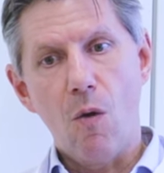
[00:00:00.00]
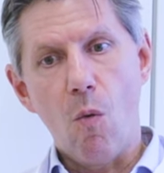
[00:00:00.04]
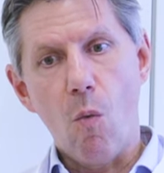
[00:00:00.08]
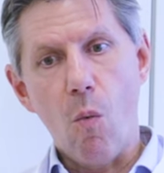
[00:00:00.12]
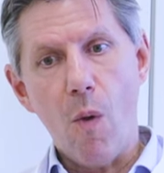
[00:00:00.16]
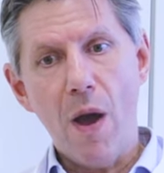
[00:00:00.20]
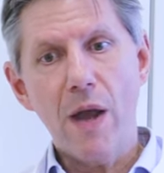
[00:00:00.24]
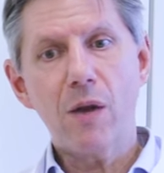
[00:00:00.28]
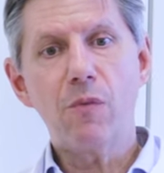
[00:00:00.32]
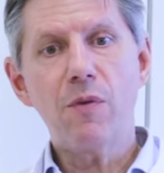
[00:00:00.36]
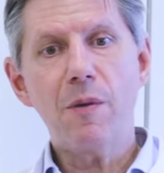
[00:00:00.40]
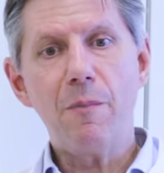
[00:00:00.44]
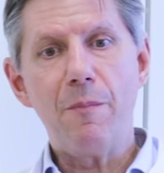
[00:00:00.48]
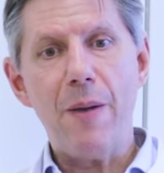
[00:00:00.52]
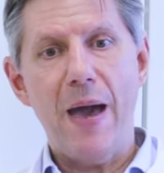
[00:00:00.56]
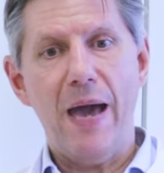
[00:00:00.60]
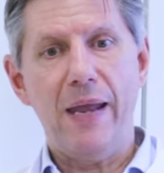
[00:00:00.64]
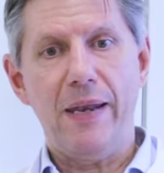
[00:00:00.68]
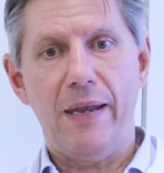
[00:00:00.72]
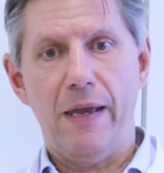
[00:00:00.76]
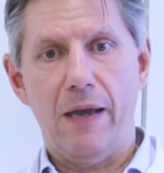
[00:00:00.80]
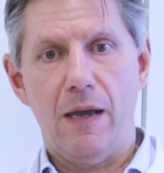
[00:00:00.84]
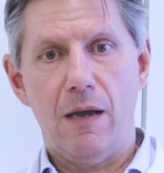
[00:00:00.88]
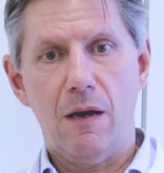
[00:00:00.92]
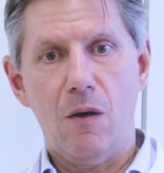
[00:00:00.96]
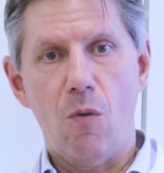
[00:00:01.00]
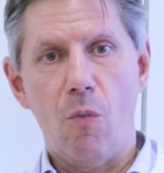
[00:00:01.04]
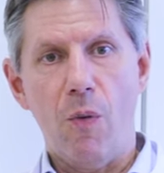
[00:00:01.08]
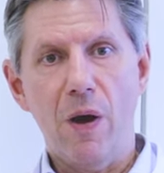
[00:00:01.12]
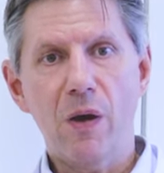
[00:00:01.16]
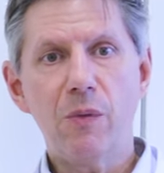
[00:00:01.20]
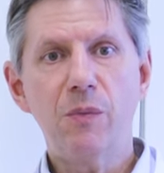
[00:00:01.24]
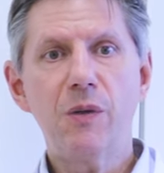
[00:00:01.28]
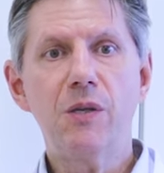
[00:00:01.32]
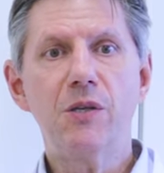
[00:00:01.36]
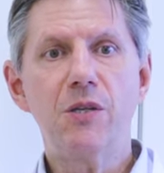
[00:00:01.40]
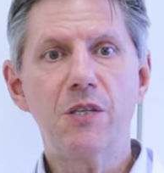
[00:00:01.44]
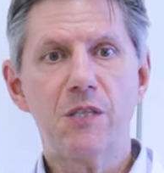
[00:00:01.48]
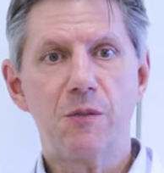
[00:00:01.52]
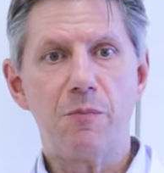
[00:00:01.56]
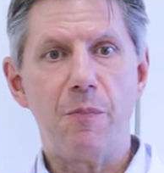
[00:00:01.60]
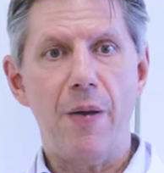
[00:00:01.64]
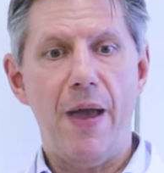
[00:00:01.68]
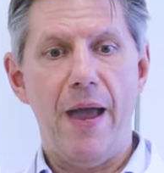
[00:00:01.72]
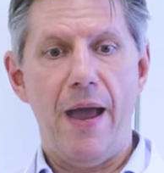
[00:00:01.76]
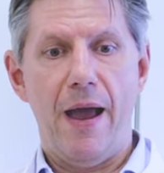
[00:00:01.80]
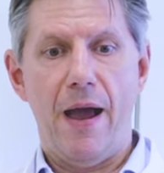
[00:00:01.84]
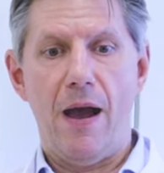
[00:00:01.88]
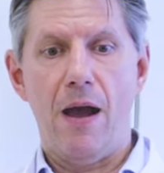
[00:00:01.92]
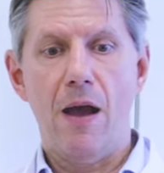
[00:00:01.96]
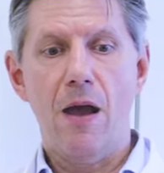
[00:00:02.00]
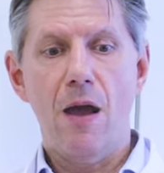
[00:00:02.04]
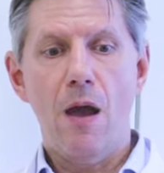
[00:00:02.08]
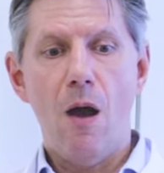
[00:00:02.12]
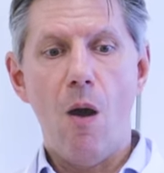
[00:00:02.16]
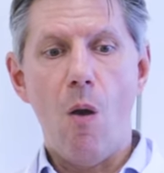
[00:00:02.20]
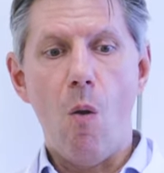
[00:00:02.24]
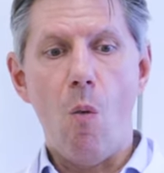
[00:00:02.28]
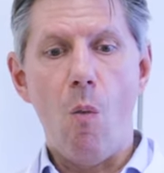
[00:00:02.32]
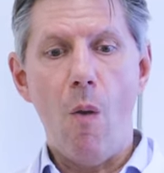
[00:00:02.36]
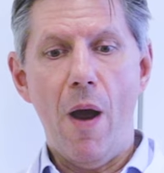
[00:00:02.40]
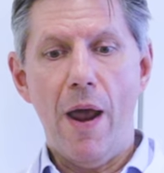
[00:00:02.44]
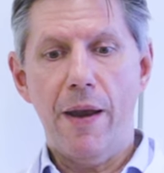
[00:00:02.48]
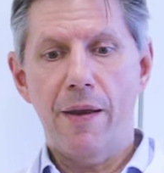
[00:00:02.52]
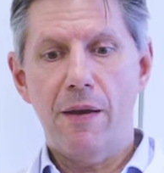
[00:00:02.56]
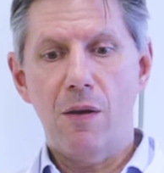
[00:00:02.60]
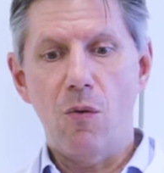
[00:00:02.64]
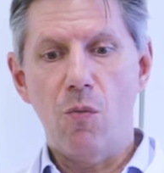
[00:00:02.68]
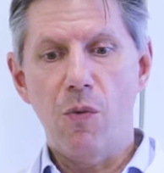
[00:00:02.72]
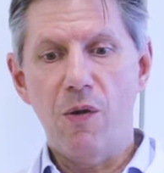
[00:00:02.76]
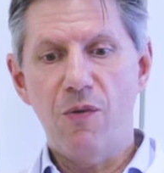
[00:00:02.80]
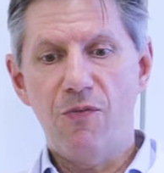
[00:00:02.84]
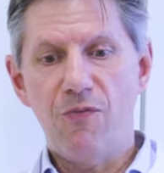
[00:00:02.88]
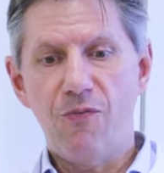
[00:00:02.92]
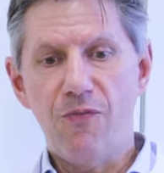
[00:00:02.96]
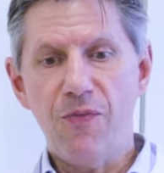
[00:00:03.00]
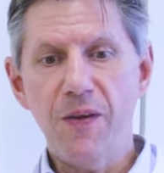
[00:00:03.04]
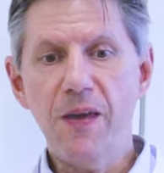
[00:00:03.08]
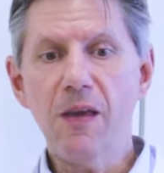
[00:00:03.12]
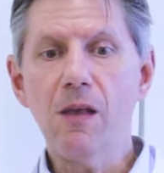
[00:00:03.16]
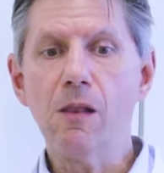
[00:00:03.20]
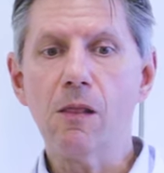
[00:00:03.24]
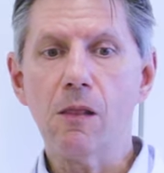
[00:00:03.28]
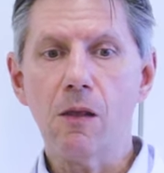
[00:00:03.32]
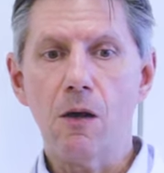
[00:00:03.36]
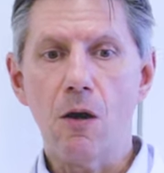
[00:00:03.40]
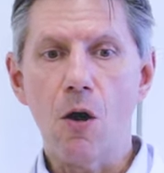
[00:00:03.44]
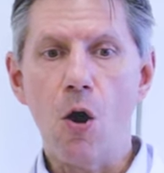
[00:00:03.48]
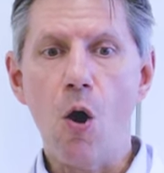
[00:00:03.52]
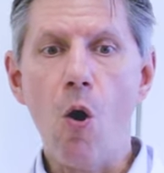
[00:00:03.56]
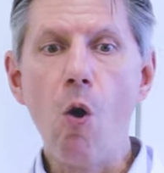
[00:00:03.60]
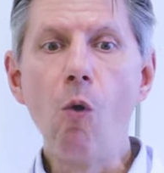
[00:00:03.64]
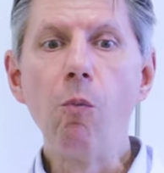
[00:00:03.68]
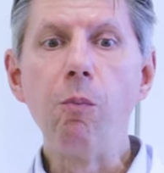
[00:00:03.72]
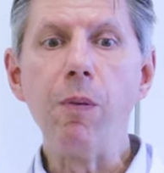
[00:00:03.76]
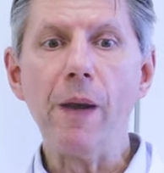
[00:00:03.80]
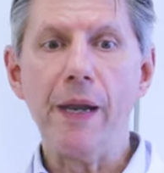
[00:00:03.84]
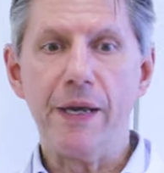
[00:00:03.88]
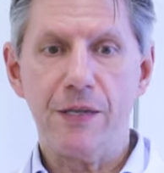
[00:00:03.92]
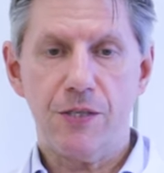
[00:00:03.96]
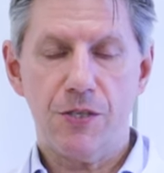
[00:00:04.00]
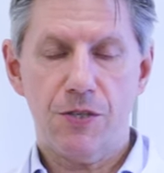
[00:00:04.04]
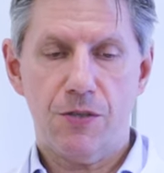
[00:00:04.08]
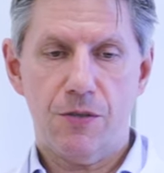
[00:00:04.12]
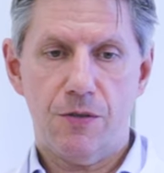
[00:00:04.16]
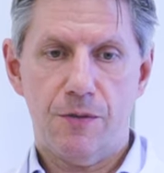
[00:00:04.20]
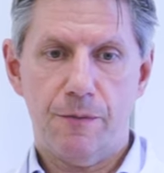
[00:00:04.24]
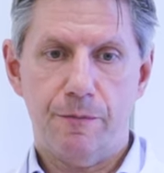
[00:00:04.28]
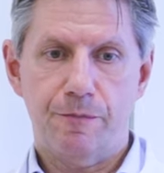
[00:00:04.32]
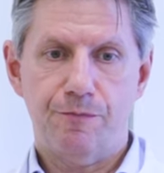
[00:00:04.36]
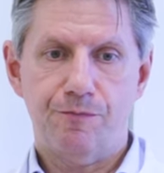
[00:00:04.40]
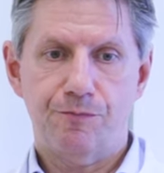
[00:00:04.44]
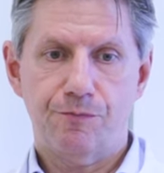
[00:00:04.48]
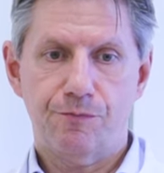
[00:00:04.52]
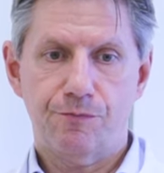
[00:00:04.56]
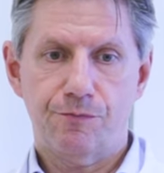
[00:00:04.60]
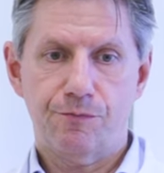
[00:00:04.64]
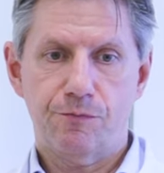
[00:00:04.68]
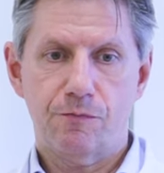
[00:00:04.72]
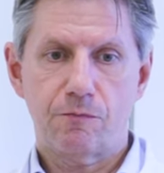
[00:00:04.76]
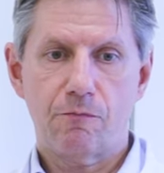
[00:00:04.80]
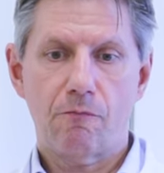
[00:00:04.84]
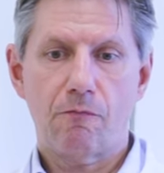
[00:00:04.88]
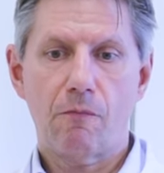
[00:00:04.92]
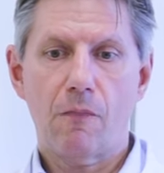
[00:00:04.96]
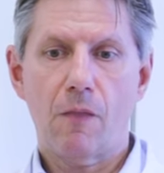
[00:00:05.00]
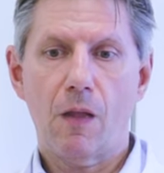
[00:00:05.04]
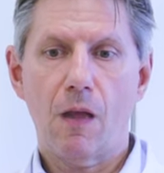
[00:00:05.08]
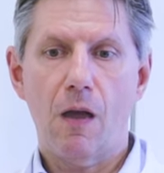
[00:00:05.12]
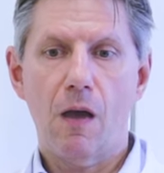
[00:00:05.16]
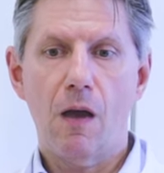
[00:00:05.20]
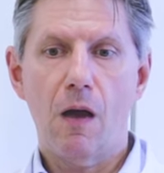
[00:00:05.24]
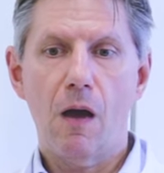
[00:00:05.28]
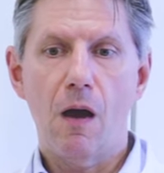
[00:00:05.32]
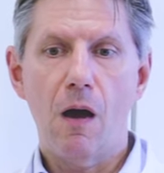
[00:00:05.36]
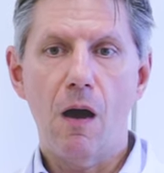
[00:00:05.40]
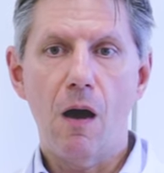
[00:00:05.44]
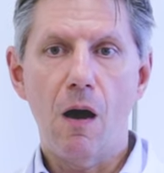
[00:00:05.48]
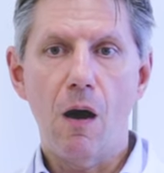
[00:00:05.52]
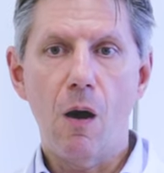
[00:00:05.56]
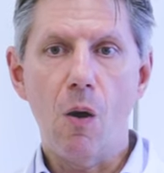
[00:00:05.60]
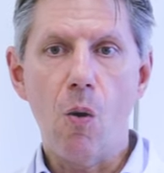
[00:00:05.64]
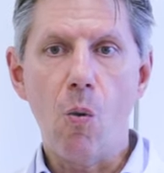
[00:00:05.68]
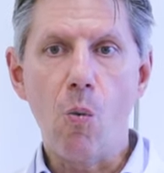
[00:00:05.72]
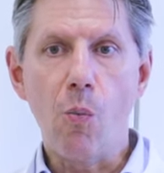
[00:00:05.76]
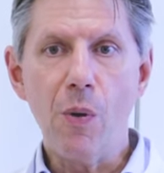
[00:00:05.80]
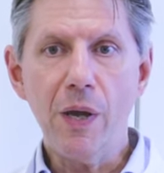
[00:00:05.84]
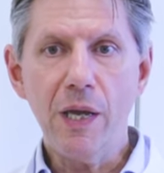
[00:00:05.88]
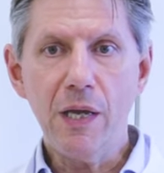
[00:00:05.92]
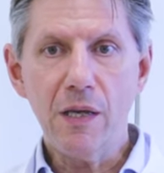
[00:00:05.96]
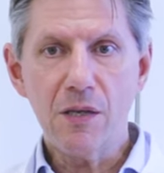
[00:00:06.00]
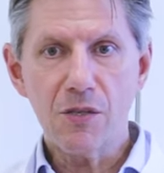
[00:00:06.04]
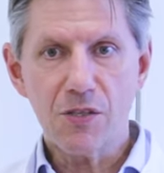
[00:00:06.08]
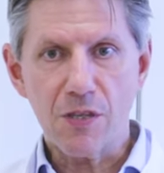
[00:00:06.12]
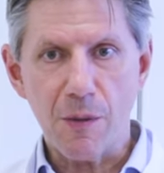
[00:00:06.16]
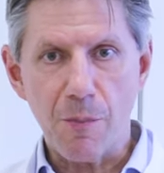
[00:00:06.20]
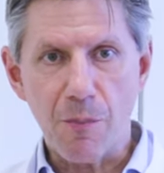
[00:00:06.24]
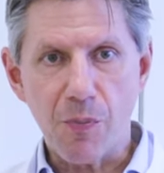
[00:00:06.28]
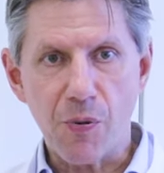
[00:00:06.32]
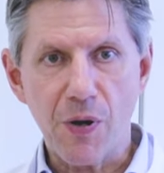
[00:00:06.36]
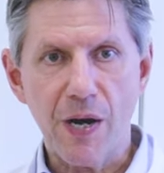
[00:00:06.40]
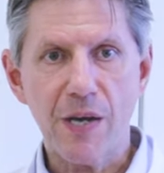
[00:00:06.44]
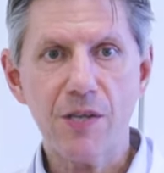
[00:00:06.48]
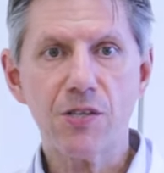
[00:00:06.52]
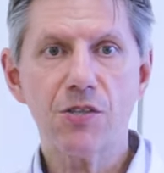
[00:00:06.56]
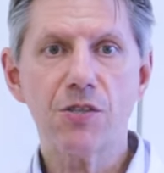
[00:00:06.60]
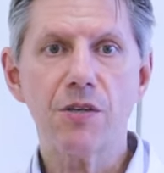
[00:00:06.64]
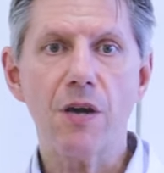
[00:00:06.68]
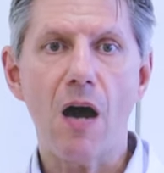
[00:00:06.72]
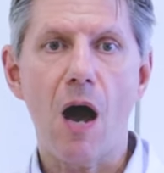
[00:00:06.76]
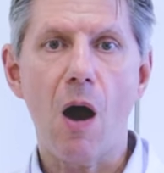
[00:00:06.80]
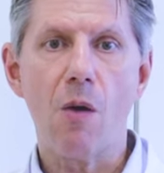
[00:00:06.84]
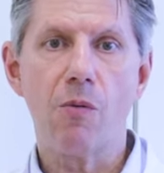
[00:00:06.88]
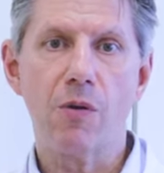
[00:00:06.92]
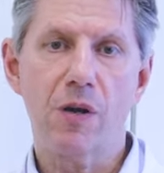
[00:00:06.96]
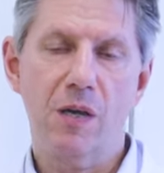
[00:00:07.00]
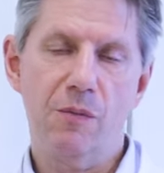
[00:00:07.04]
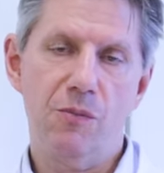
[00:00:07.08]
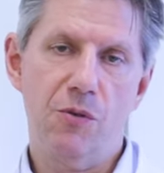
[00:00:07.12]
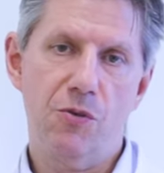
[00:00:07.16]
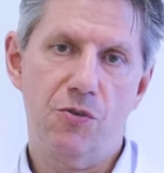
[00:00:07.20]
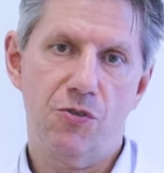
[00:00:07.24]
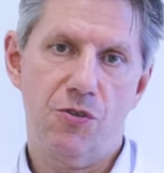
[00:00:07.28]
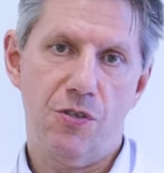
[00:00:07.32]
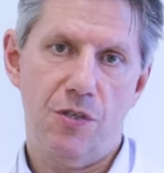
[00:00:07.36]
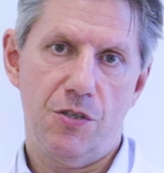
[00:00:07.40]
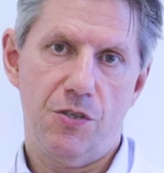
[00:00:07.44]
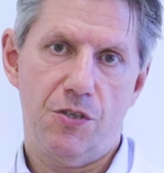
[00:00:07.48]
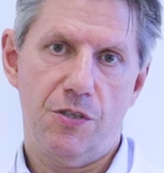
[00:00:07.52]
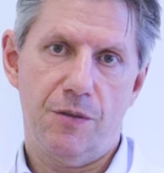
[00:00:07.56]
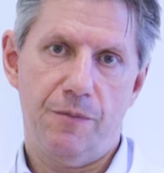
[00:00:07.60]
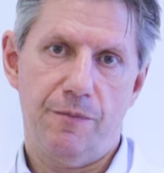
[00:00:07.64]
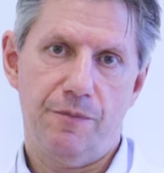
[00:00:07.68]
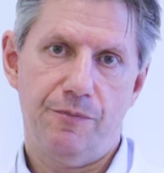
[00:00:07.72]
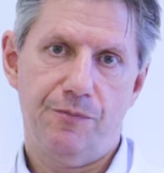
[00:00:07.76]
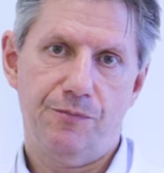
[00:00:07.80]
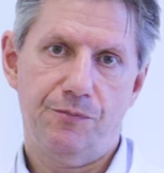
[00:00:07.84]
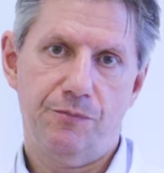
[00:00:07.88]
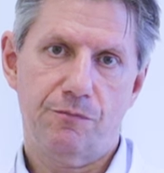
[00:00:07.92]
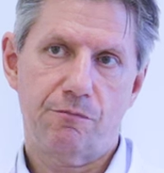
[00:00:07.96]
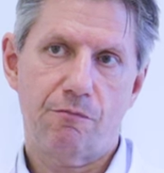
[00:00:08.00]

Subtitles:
When we panic, when we despair, when we feel hopeless, we suppress our immune system.